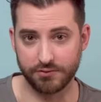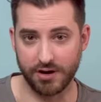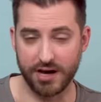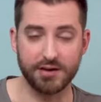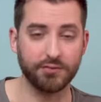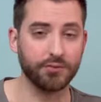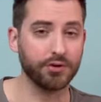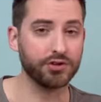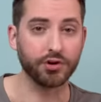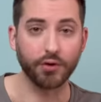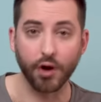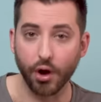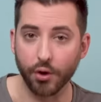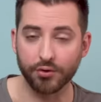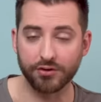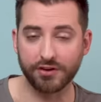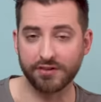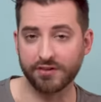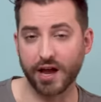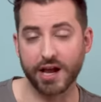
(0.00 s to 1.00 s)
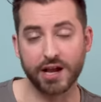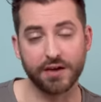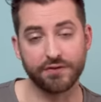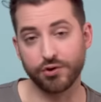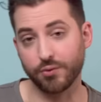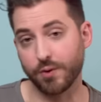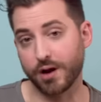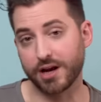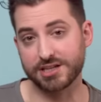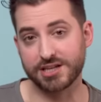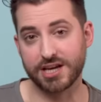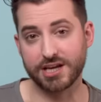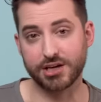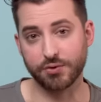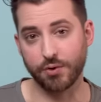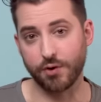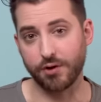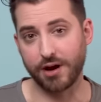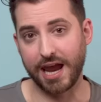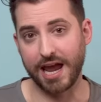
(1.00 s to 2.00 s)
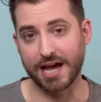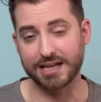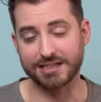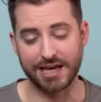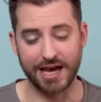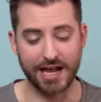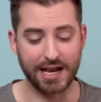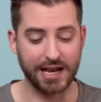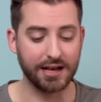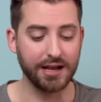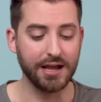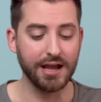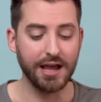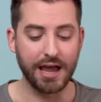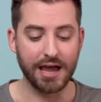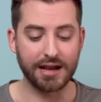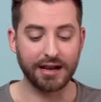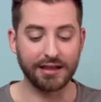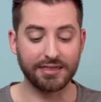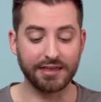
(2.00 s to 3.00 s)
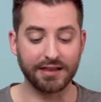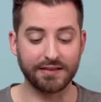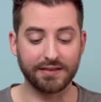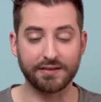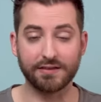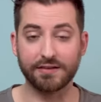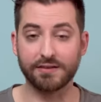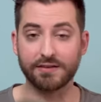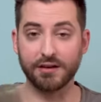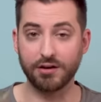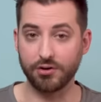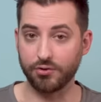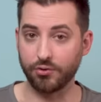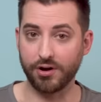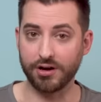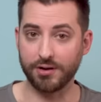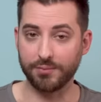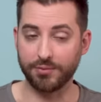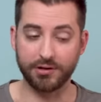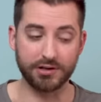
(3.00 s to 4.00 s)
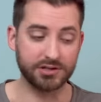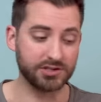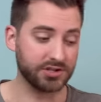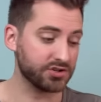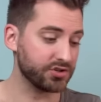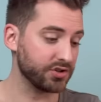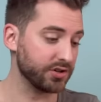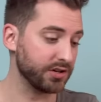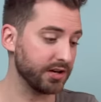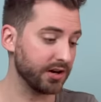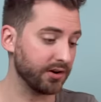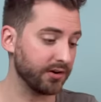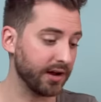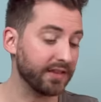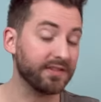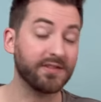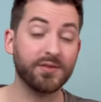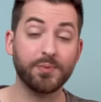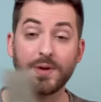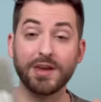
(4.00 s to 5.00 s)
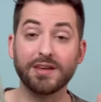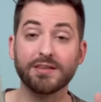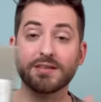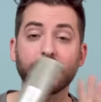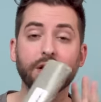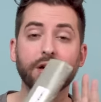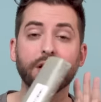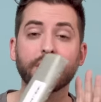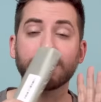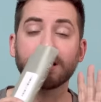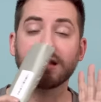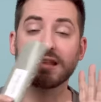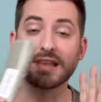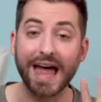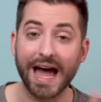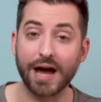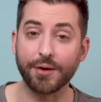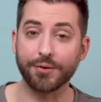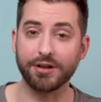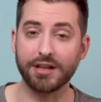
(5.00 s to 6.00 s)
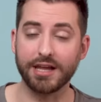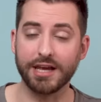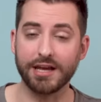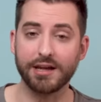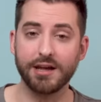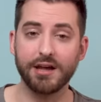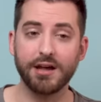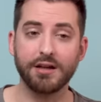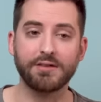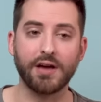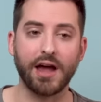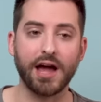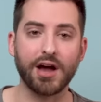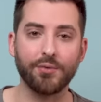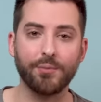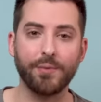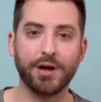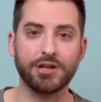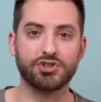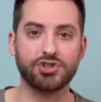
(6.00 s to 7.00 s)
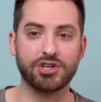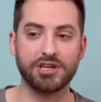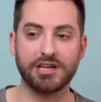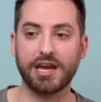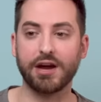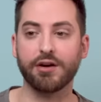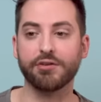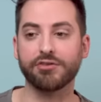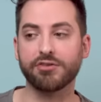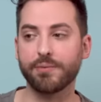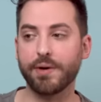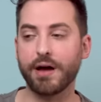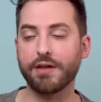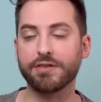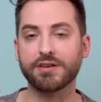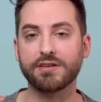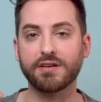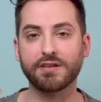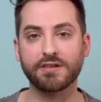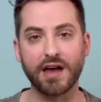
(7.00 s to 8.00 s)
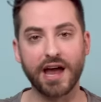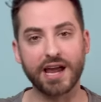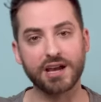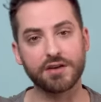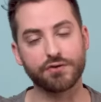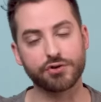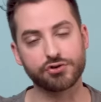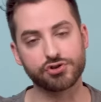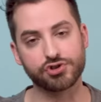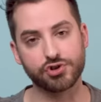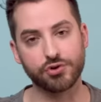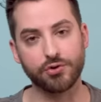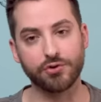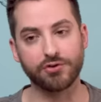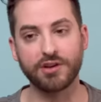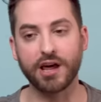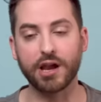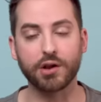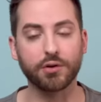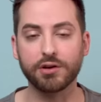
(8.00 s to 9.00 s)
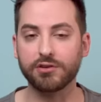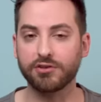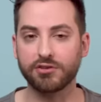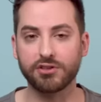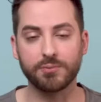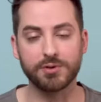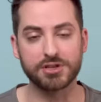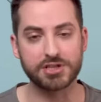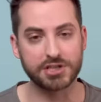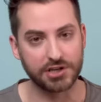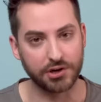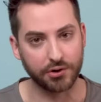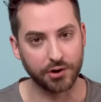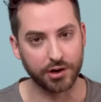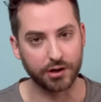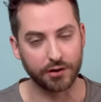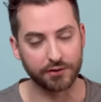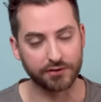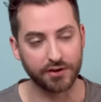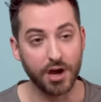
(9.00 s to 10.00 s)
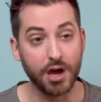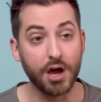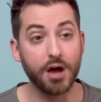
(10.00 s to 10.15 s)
right? With your own design if you want to take your own hand at it. And I think this is an incredible addition here and speaks loudly to how much she cares about the design of her shoes, not only to the materials,